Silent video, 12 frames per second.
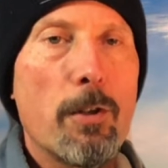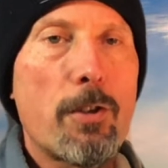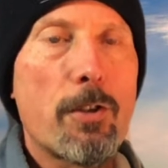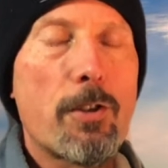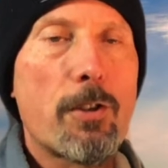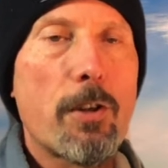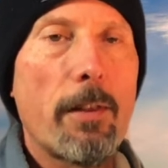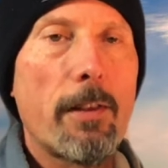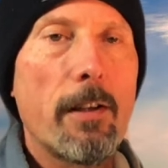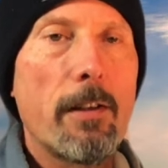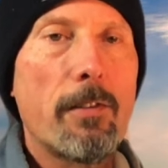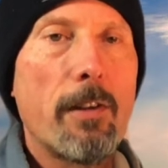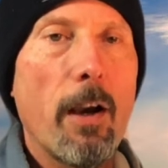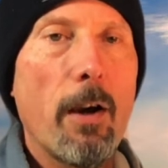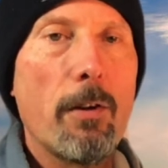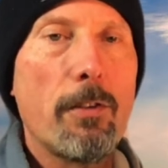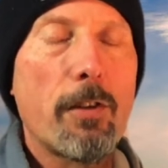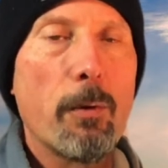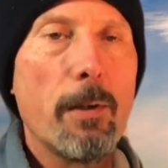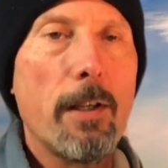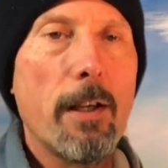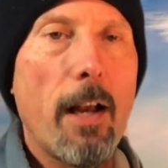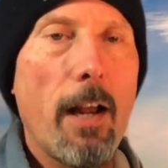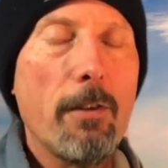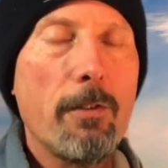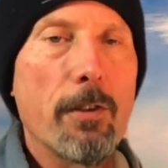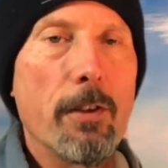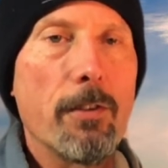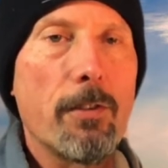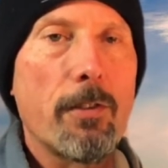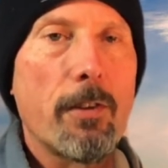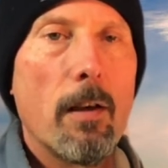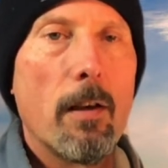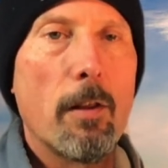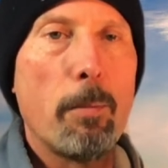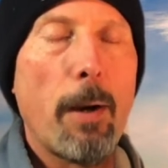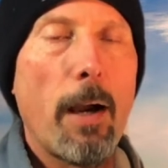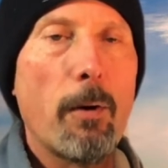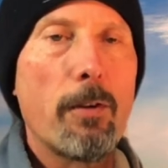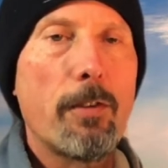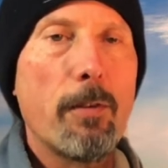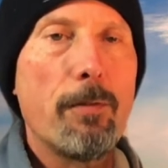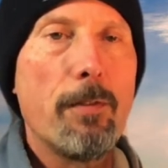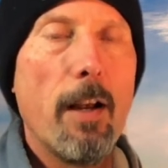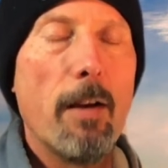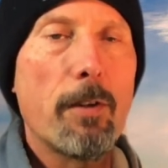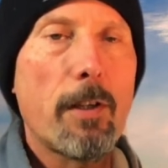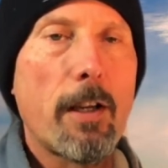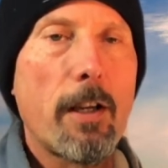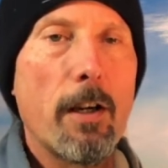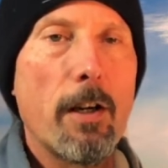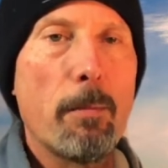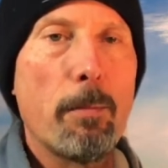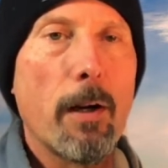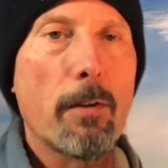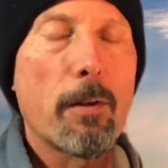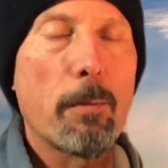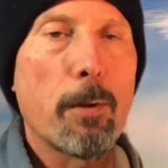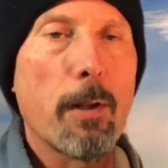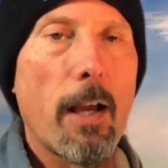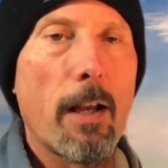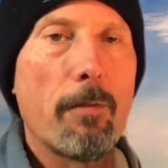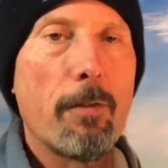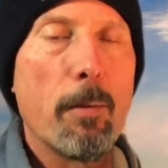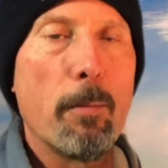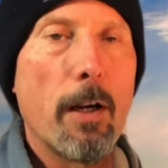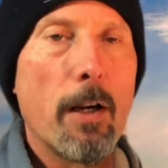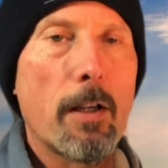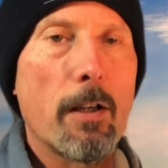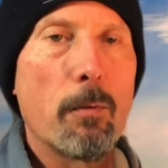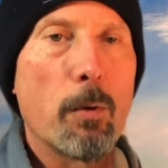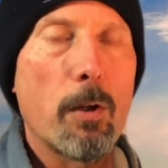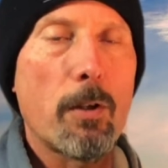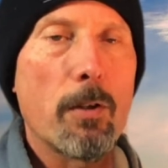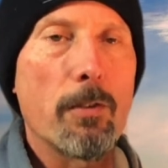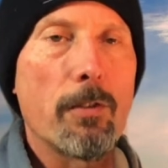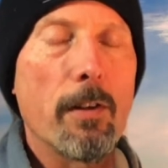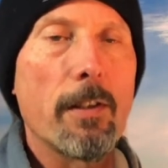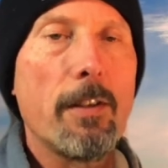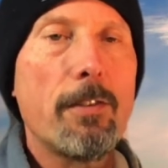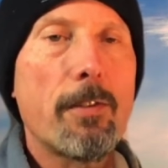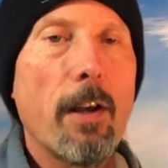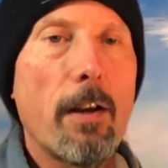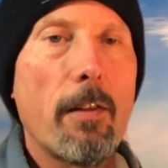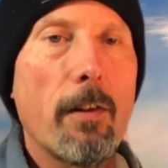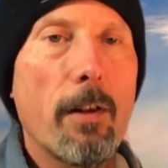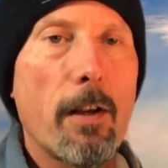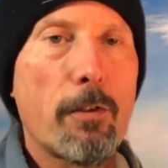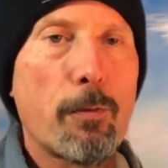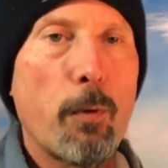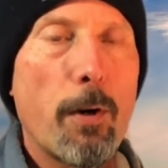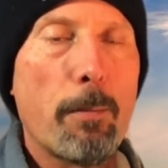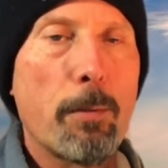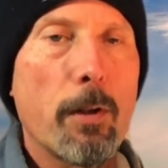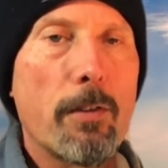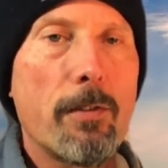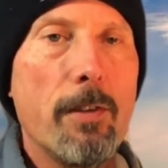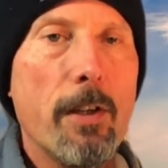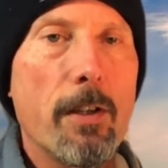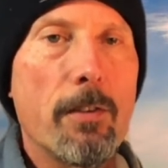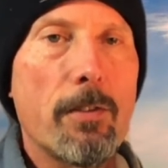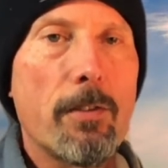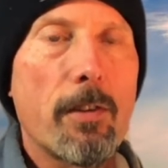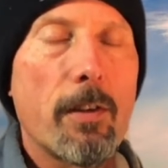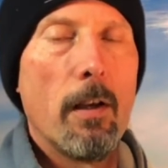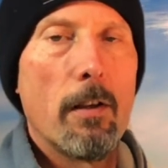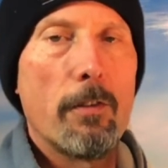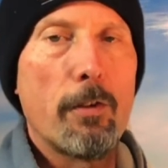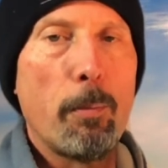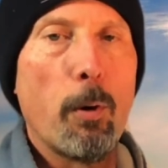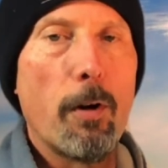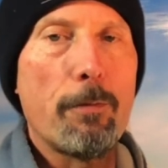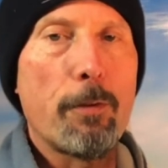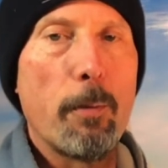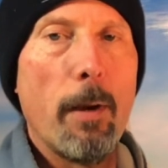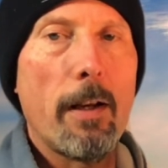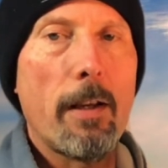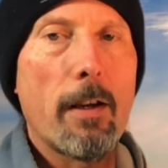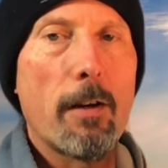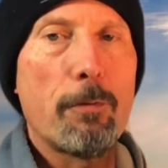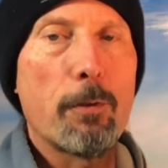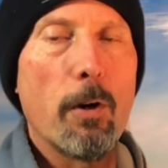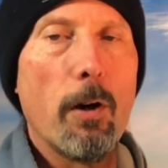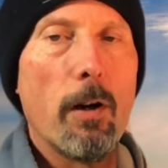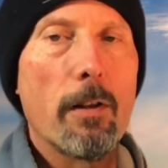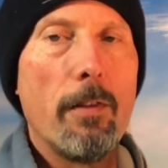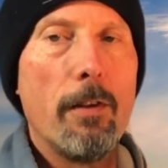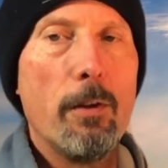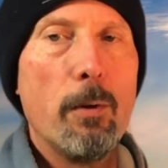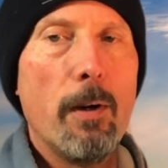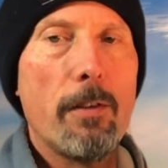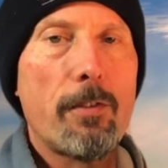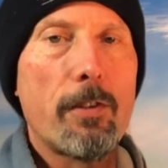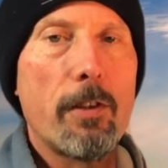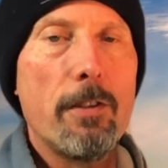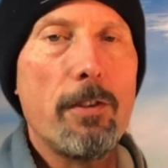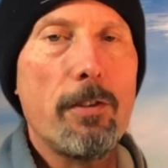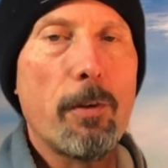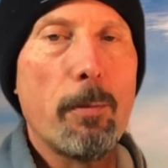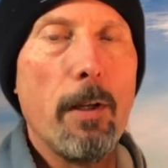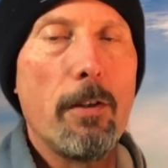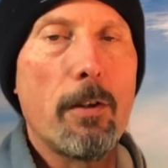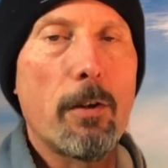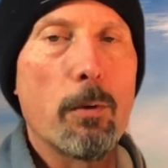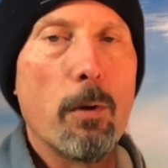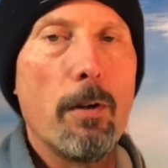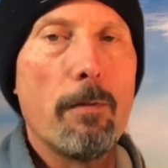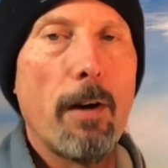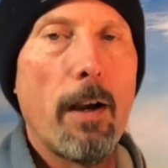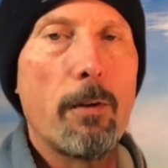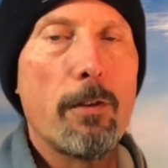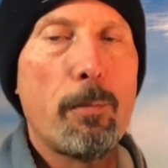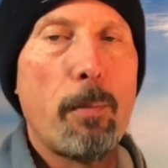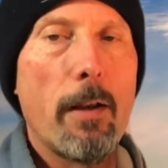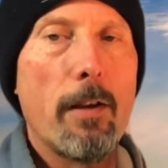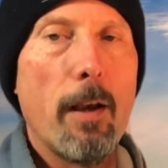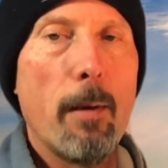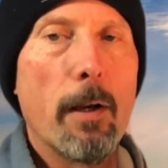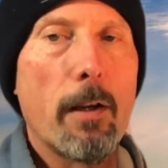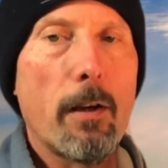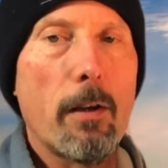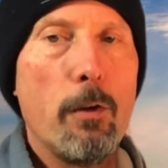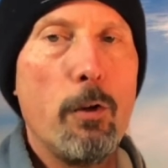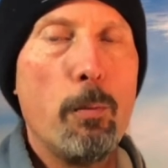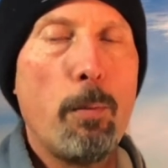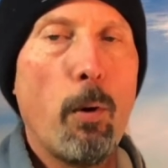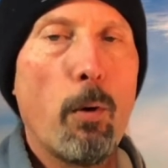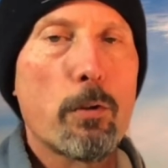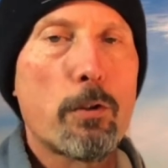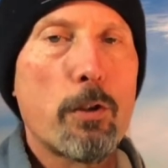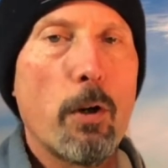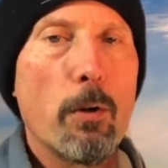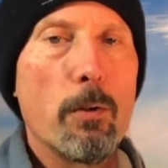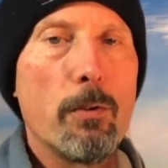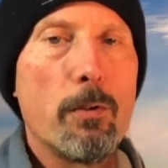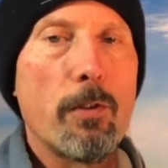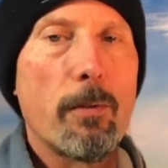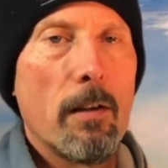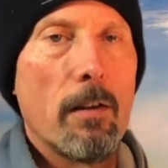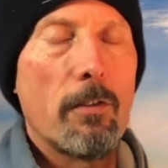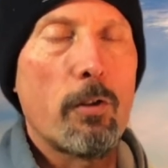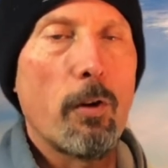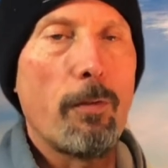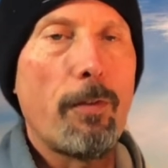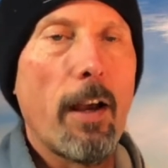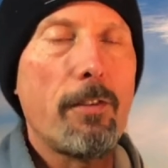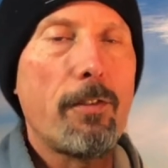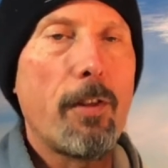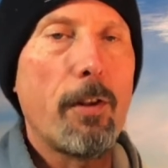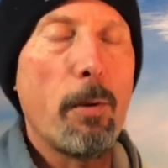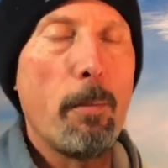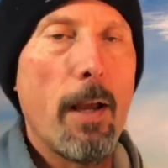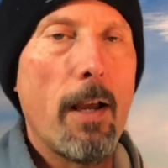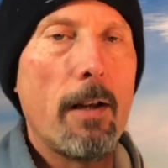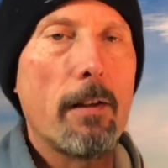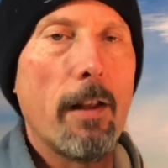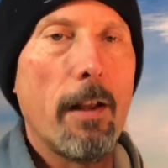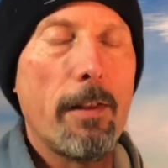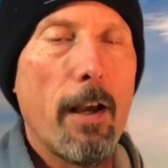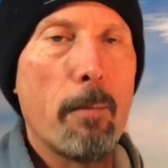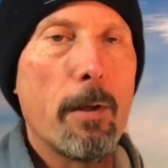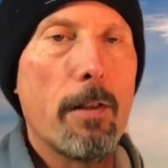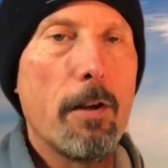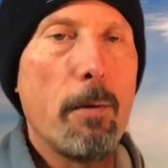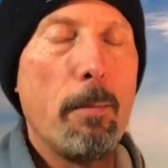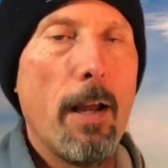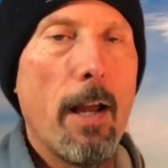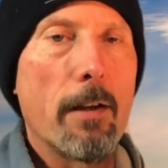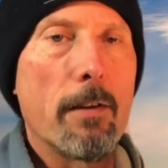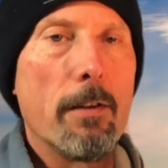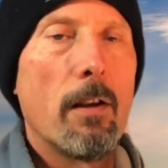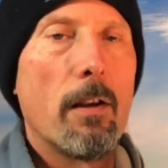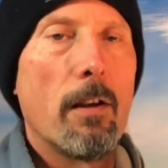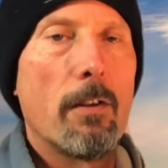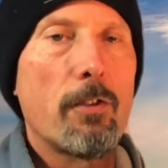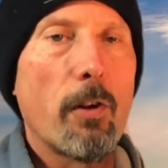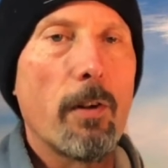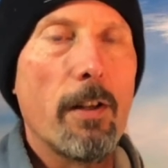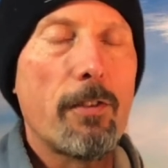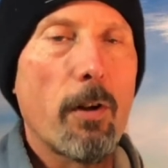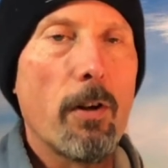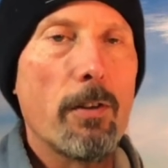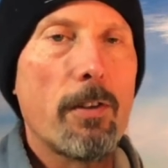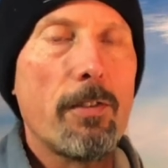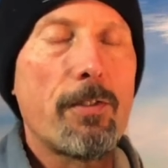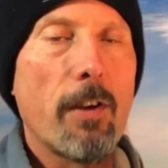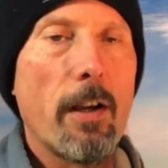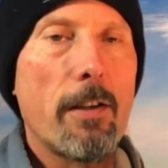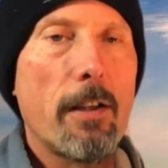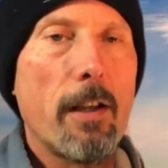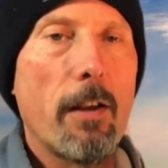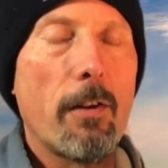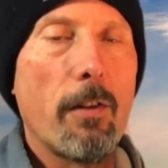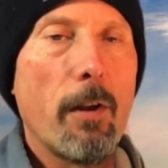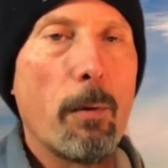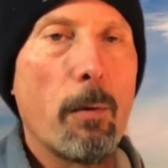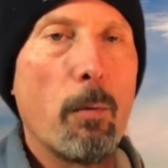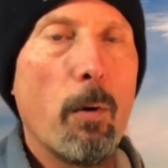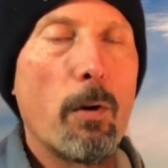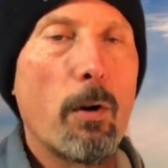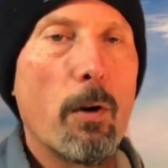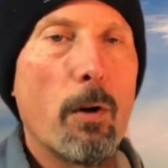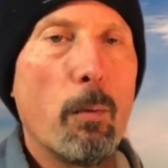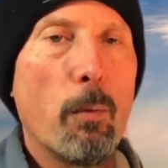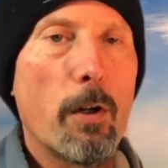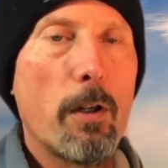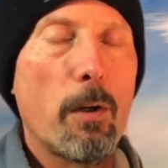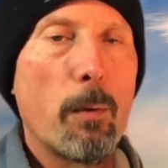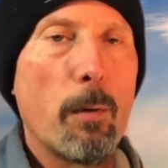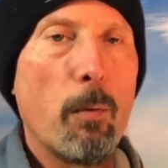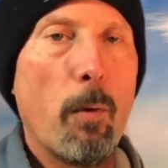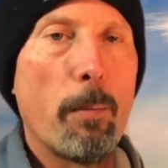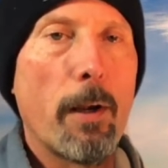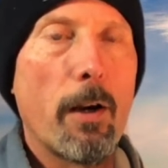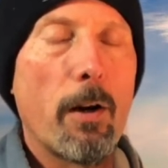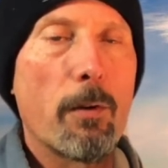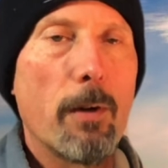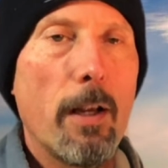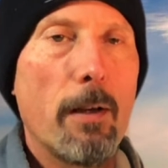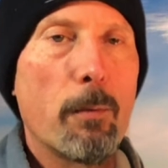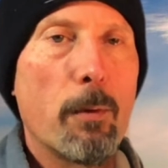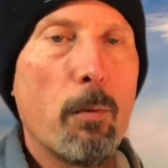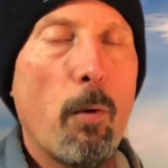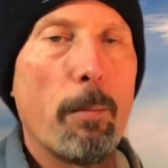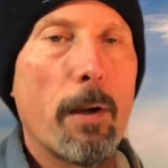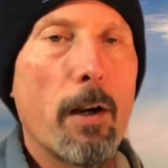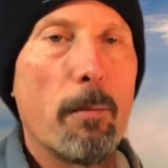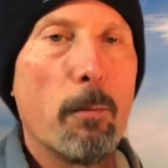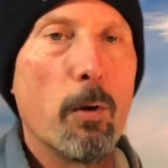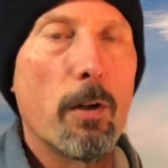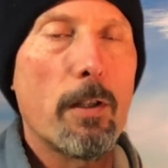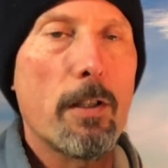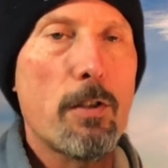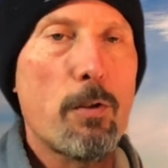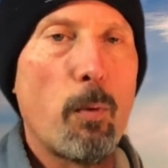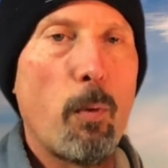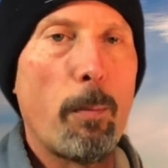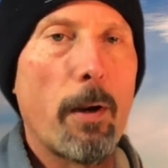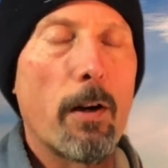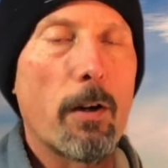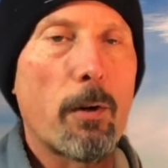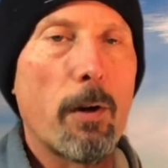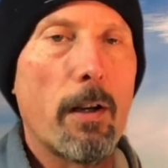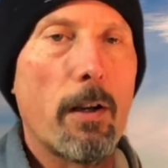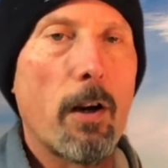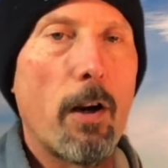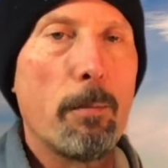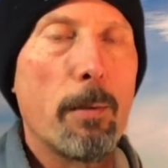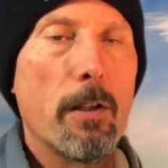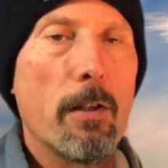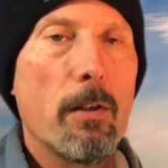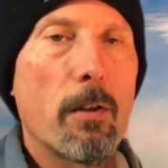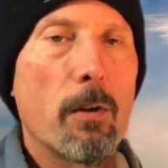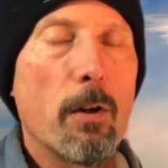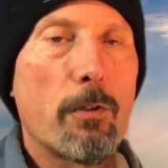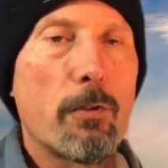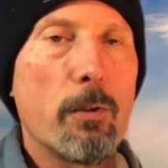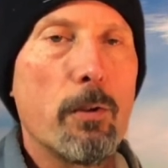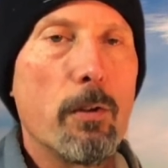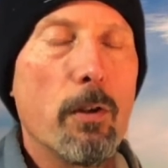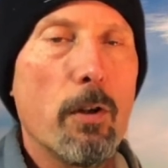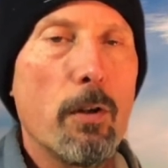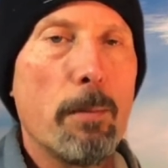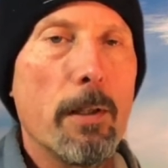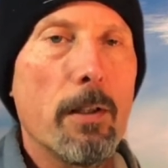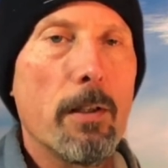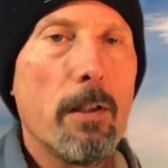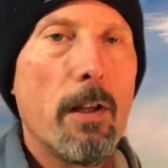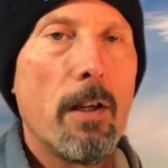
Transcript: should shut things down until we get answers. The powers have never cared about the plight of the American workers, at least not in the last 40 plus years. Support for Medicare for All in the U.S. surges amid coronavirus pandemic, new poll shows. So if that's the demand, let that be the demand. So let's all decide together that we won't go to work, we won't pay our rent, we won't pay our mortgage, we won't pay our credit card bill or our student loan bill